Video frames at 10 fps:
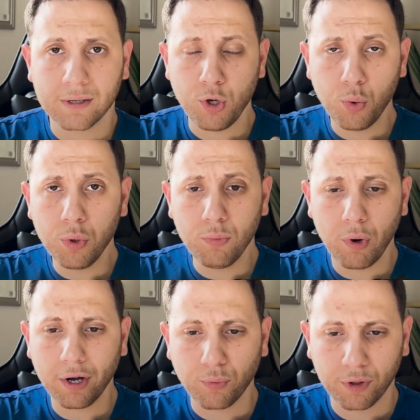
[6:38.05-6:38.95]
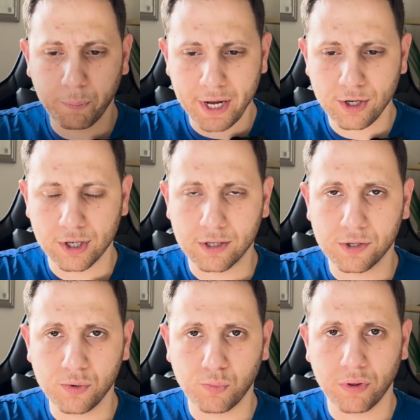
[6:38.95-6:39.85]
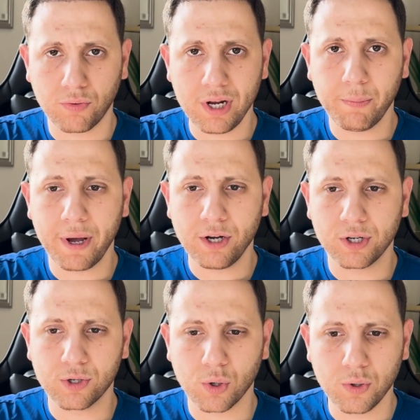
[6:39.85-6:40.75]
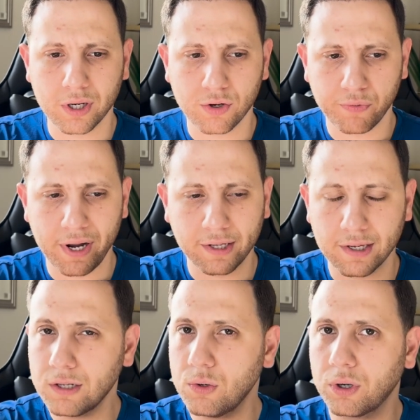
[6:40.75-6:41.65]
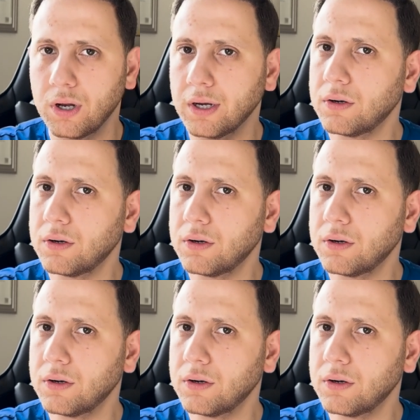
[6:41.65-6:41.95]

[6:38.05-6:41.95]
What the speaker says: you will work with patients, with real patients. So you can reflect and look like,